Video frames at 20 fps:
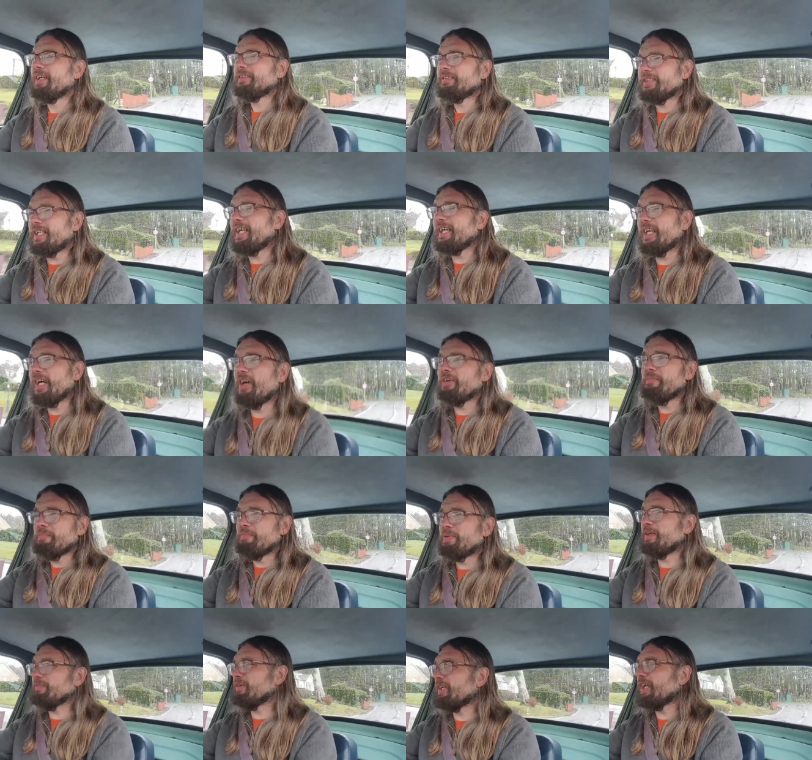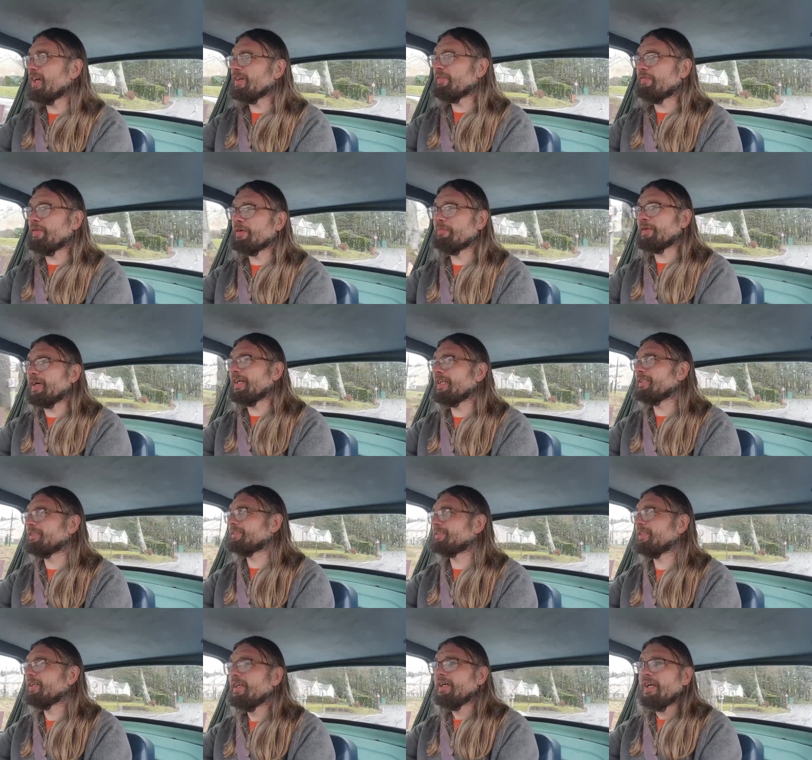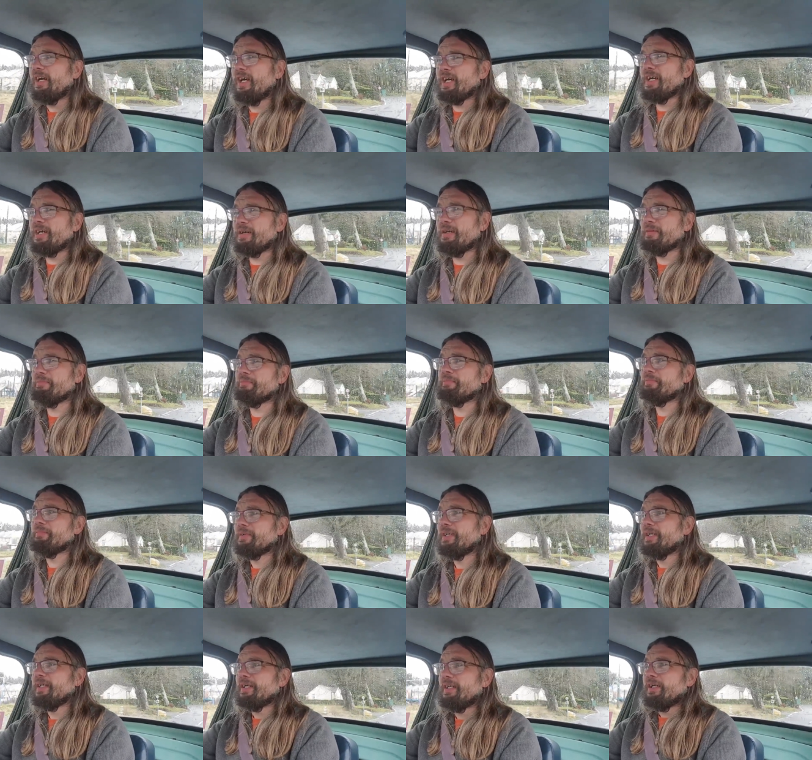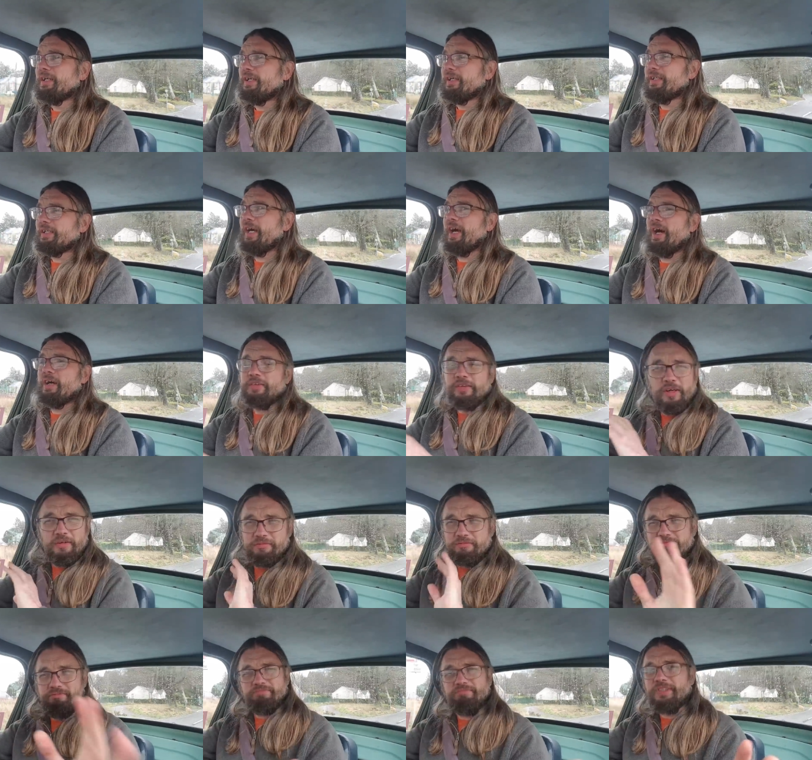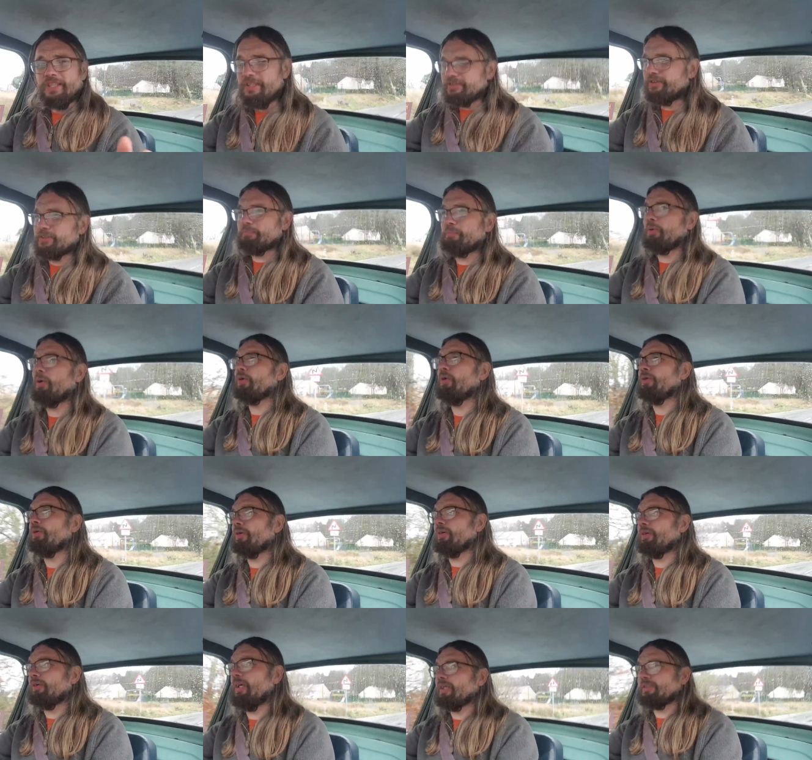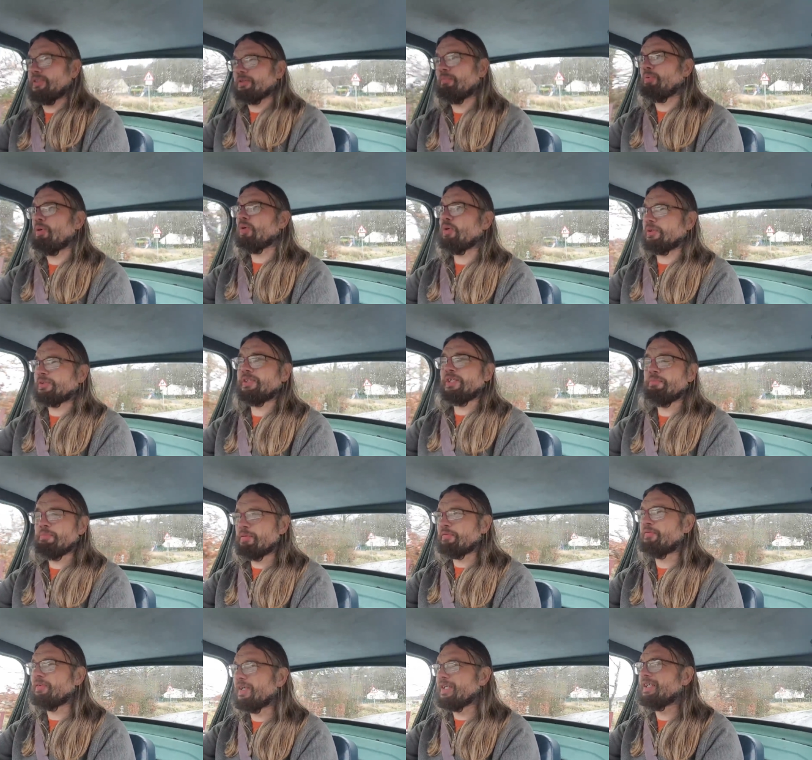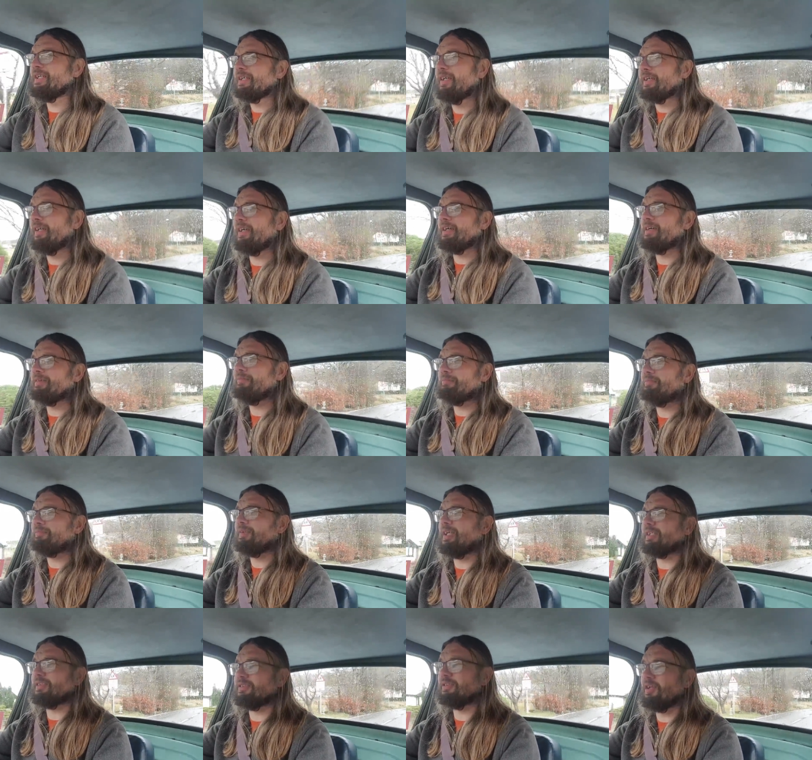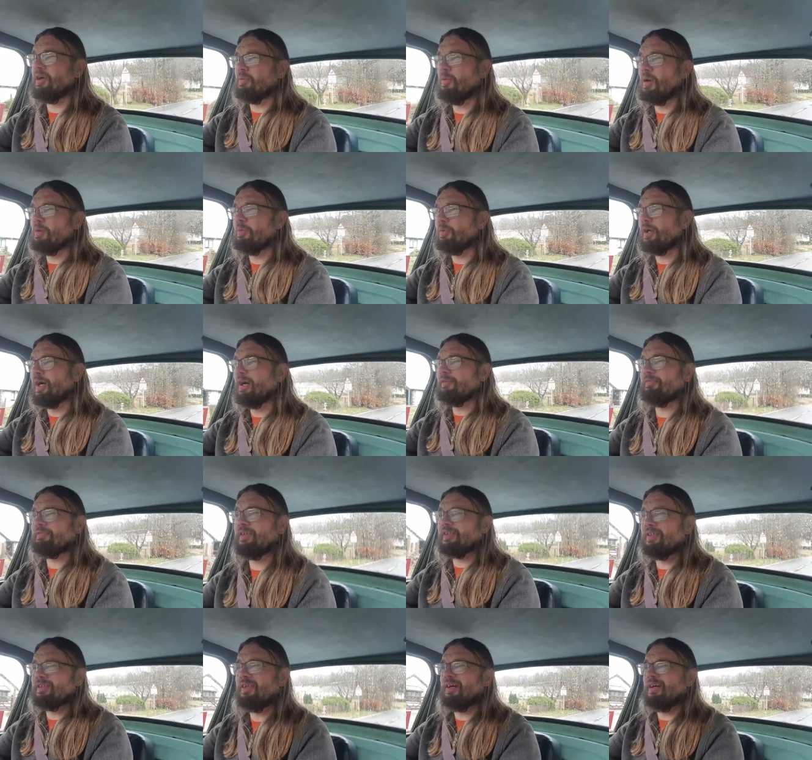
So there you go, bit of a life update. Um, yeah, I don't need support, uh, support, sympathy. Um, that's not what we're after.